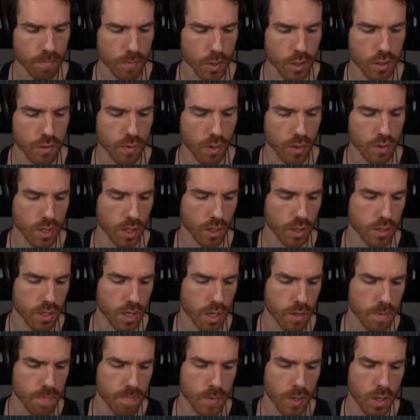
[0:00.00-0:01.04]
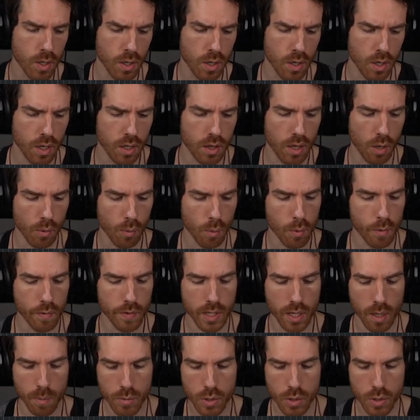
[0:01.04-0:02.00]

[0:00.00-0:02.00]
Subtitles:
as far as I can tell. Then we're moving up